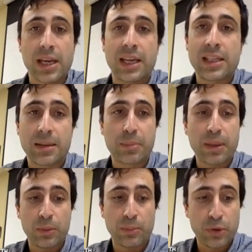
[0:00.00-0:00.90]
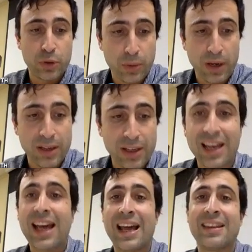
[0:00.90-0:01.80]
is that people do one
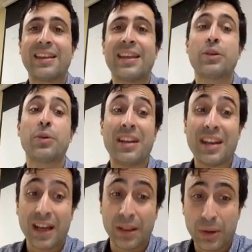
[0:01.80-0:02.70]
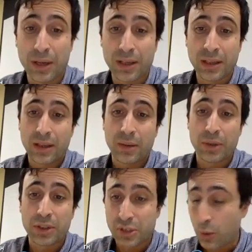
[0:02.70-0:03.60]
and then they do another one
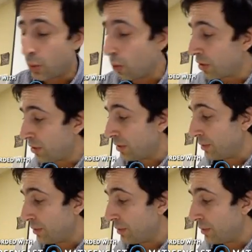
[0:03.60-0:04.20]
which is ordered.